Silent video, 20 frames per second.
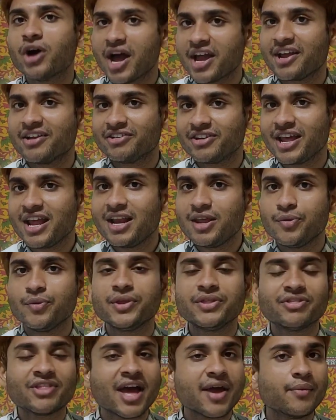I can tell you,
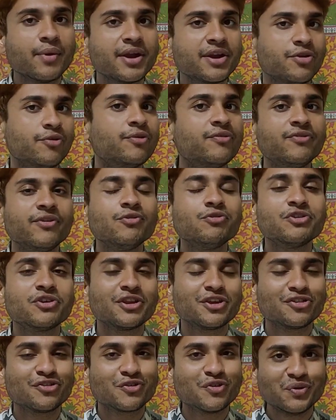in Taiwan your future
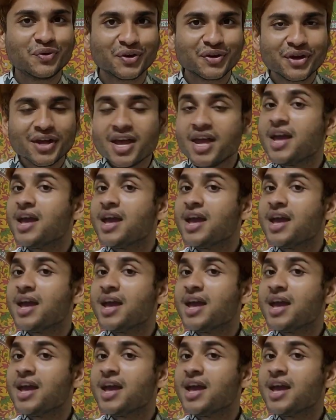is good,